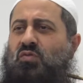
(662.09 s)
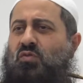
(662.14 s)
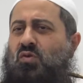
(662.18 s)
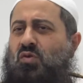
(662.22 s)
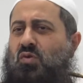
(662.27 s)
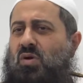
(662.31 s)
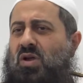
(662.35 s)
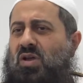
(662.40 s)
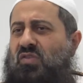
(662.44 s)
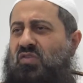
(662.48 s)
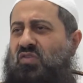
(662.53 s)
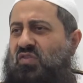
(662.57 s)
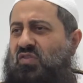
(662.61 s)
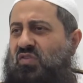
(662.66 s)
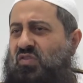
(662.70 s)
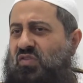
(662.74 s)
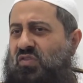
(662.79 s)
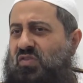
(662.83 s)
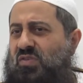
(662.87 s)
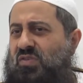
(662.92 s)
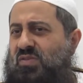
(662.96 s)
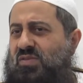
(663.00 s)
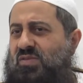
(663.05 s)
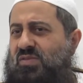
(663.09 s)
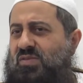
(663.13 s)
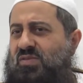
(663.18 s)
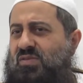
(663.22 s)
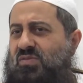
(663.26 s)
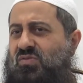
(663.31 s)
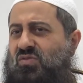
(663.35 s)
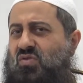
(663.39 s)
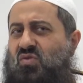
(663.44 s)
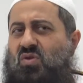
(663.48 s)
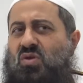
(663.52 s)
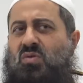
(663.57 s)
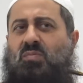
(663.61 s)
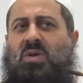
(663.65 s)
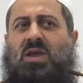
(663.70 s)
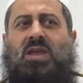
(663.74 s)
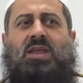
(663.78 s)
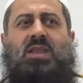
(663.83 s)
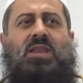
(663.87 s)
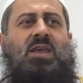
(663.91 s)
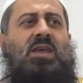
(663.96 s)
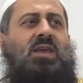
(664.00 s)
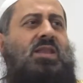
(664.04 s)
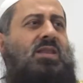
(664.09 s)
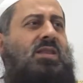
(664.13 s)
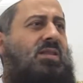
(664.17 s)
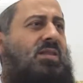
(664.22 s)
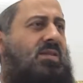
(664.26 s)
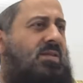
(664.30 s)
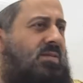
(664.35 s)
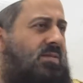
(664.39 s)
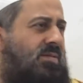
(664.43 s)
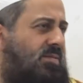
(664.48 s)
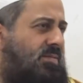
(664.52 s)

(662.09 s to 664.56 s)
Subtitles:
for us to remain in.